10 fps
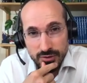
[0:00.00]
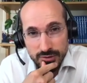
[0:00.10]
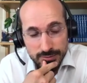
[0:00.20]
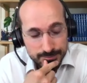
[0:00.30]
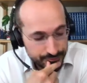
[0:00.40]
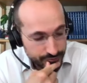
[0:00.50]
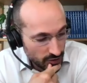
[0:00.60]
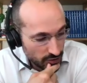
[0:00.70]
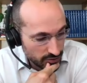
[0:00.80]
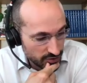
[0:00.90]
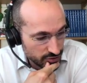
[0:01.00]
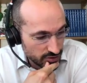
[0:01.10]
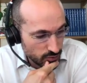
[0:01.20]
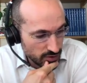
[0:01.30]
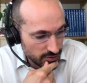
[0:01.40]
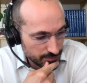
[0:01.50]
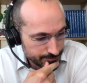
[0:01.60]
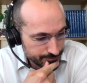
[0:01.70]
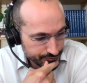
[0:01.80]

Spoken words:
Front or National Rally.